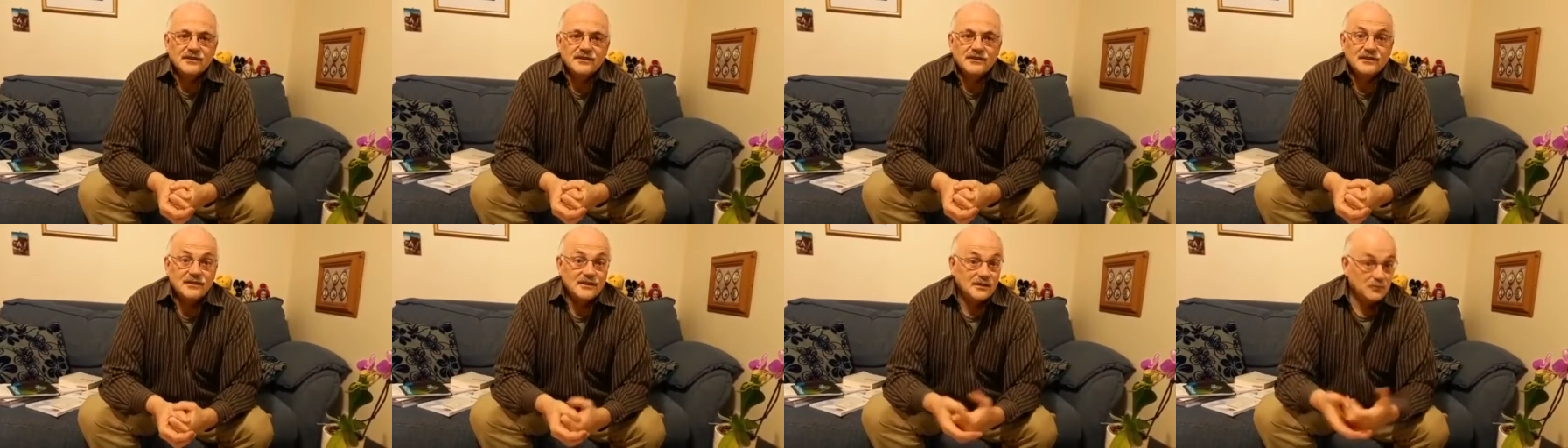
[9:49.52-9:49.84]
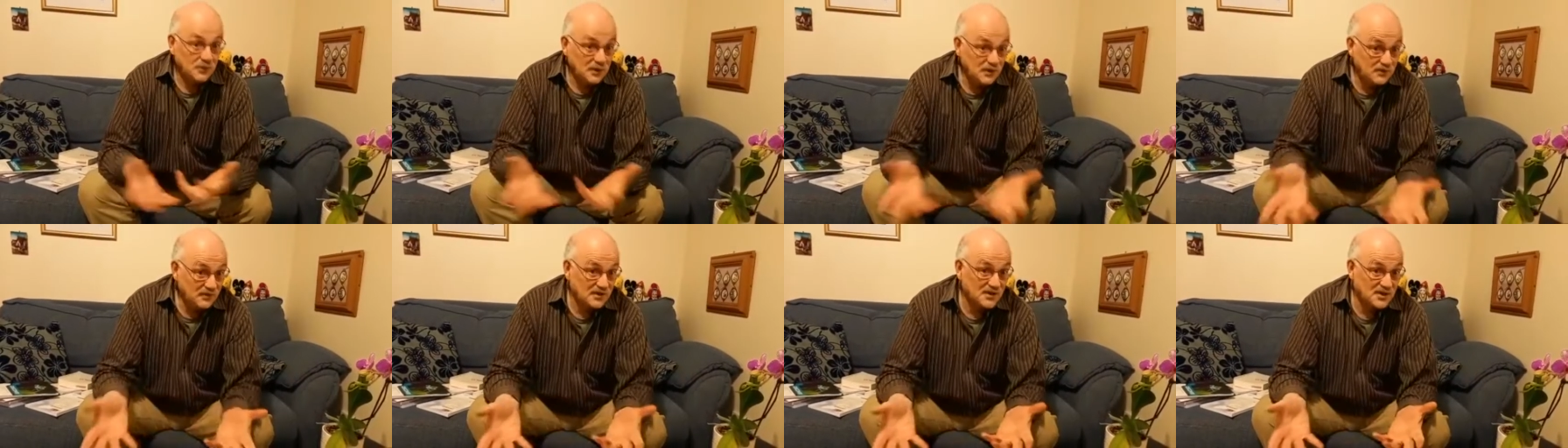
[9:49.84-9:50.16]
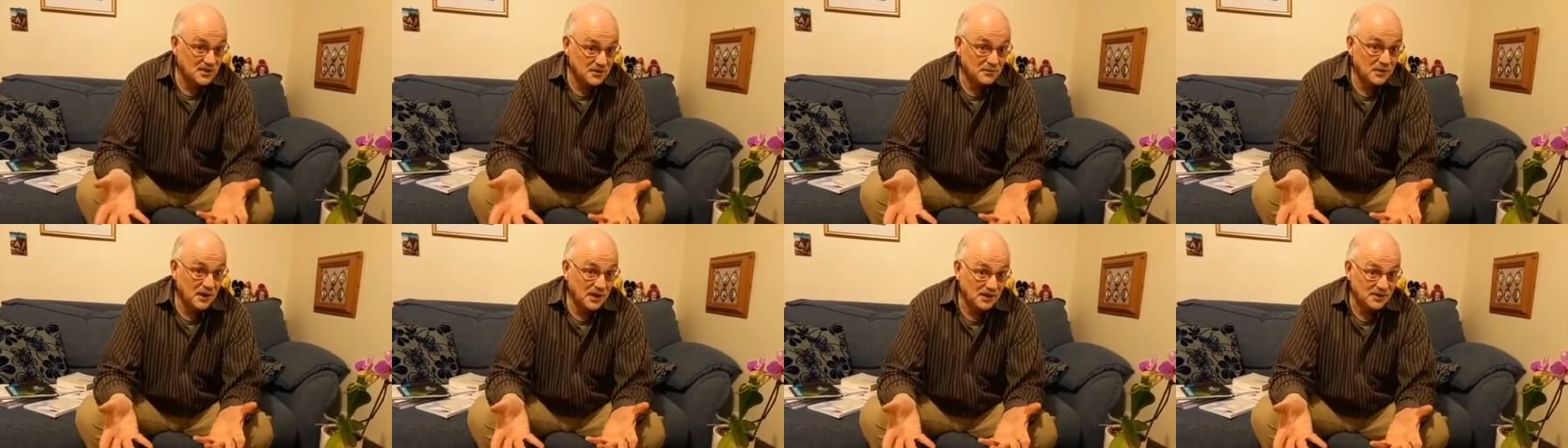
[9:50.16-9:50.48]
And we've got
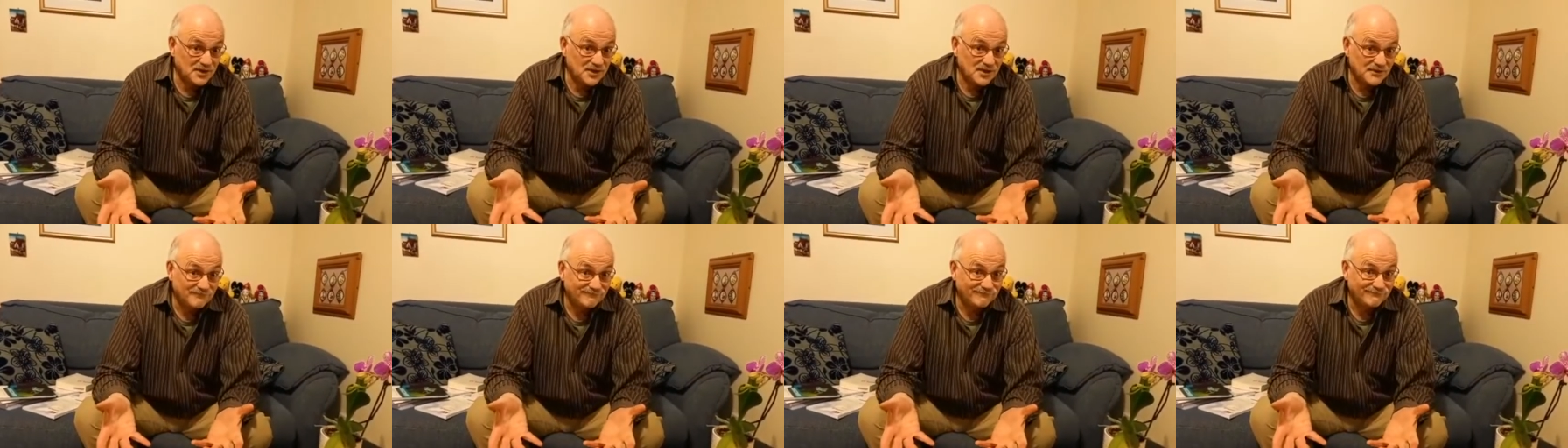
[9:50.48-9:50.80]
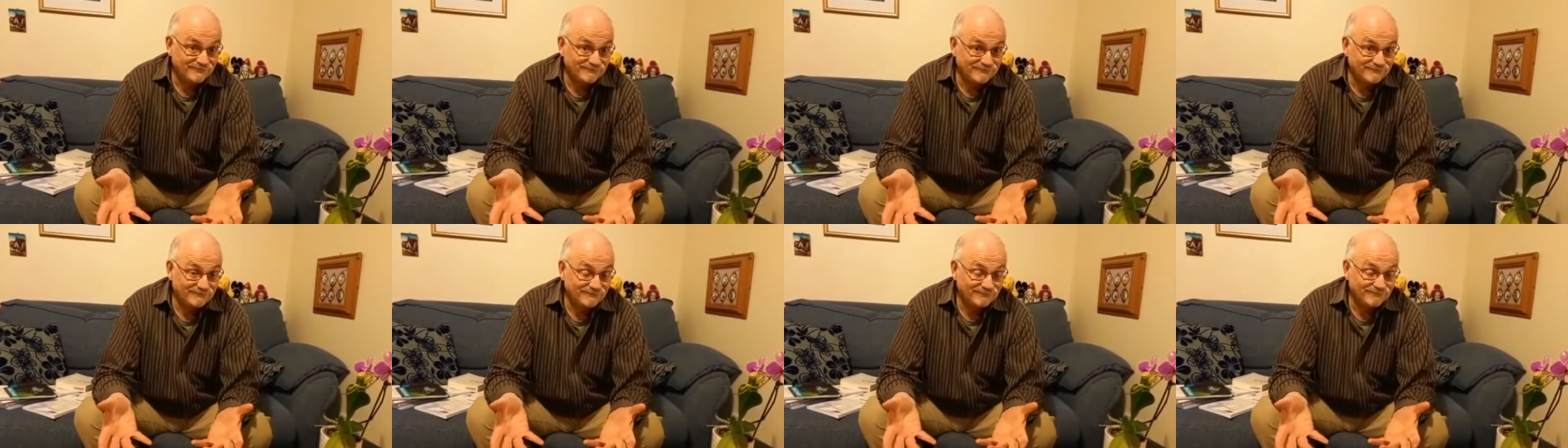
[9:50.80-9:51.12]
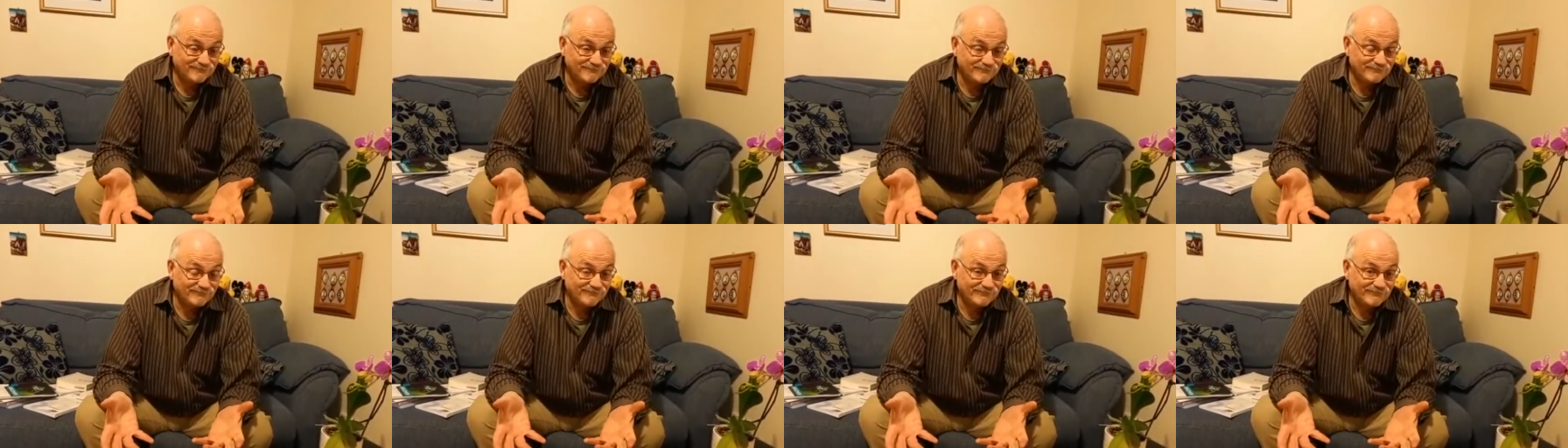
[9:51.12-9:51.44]
so much.
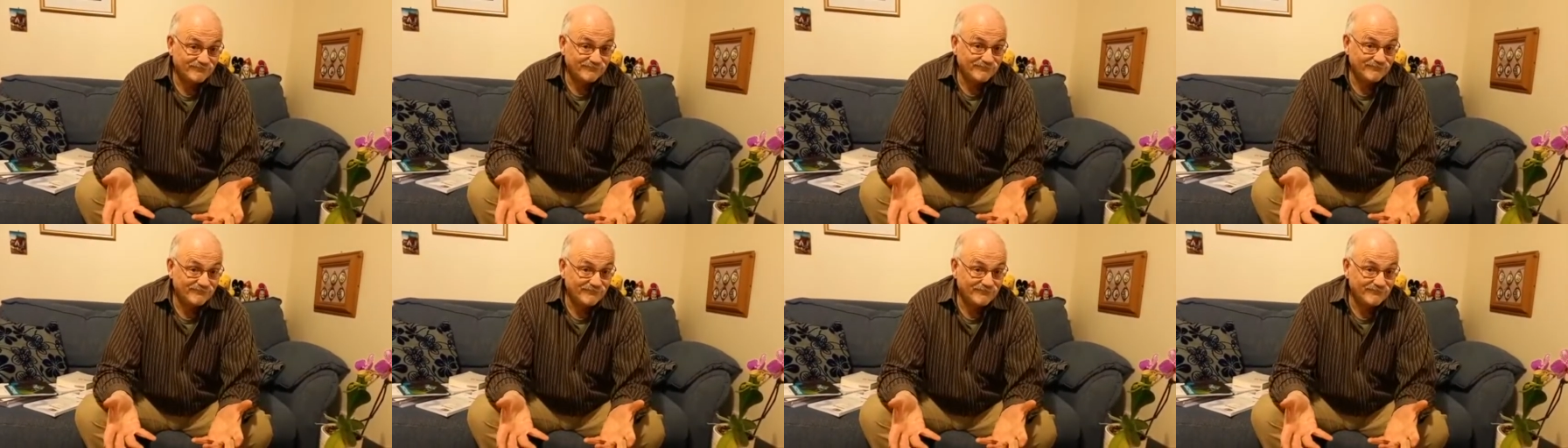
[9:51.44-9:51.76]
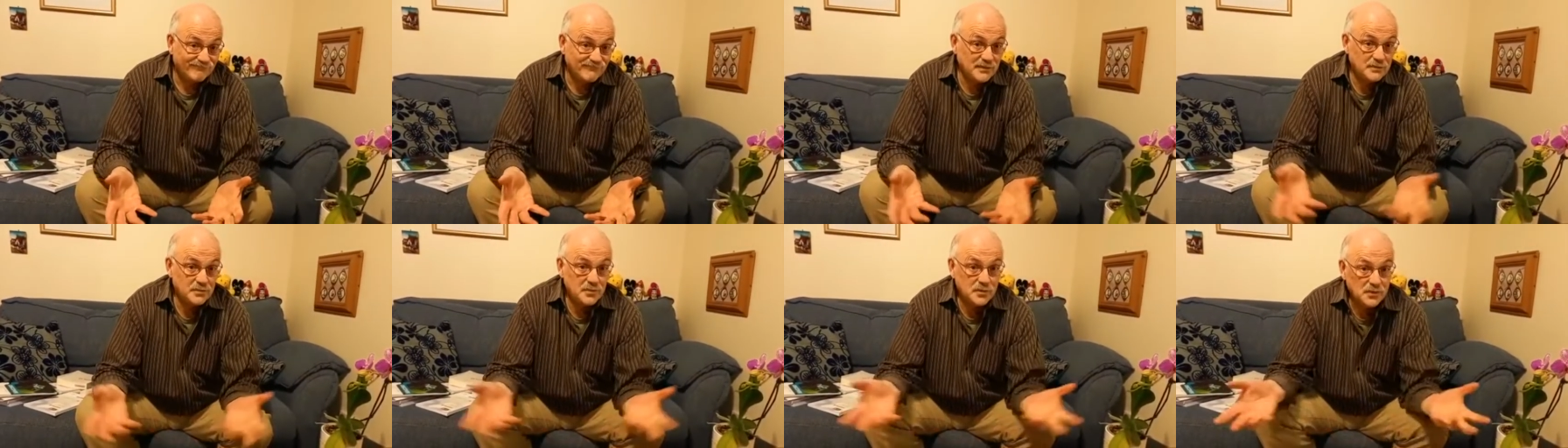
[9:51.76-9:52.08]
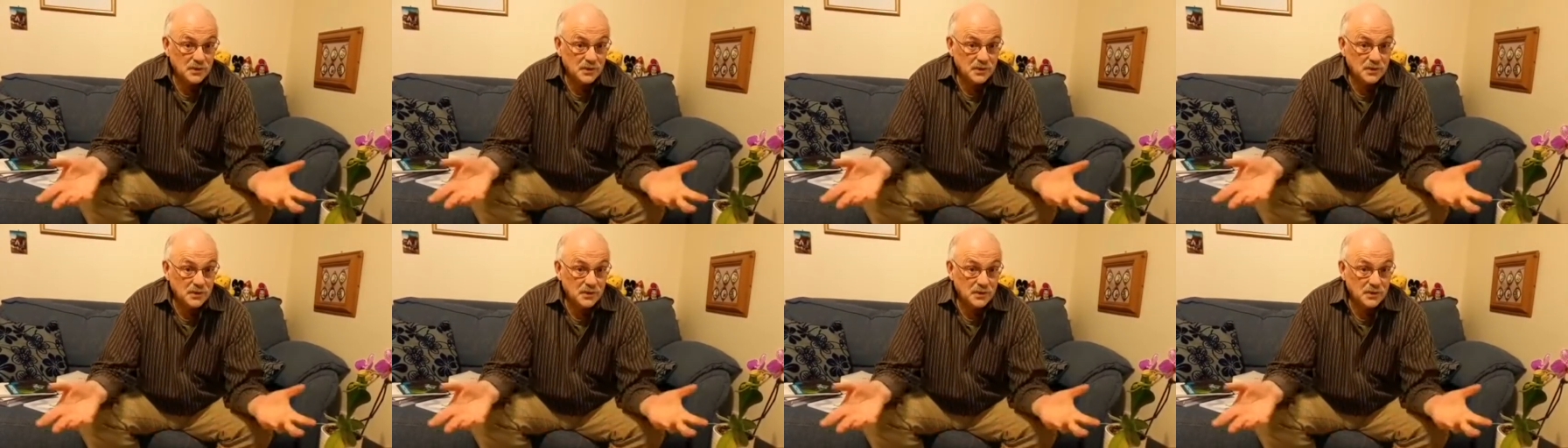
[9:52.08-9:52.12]
Maybe